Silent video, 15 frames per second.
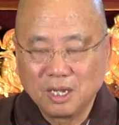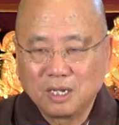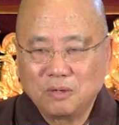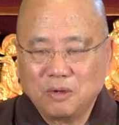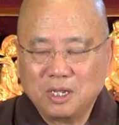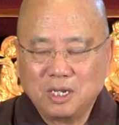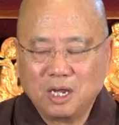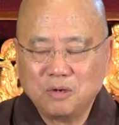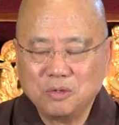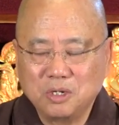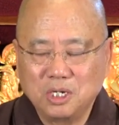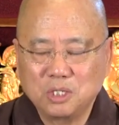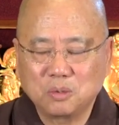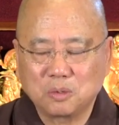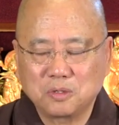Right now you
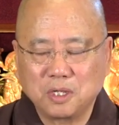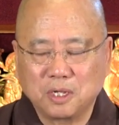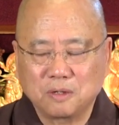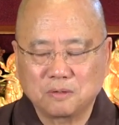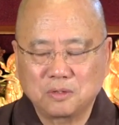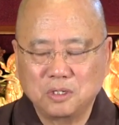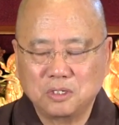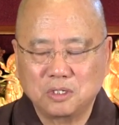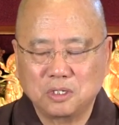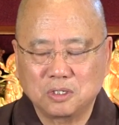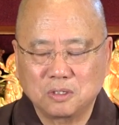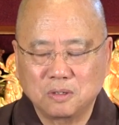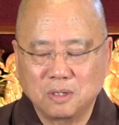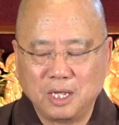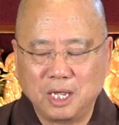need to think this
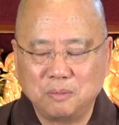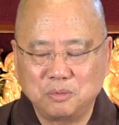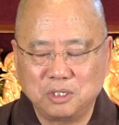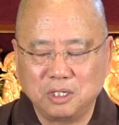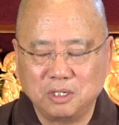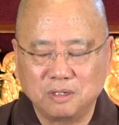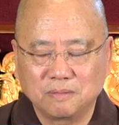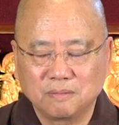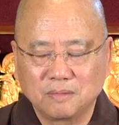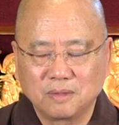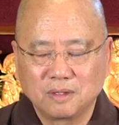is empty.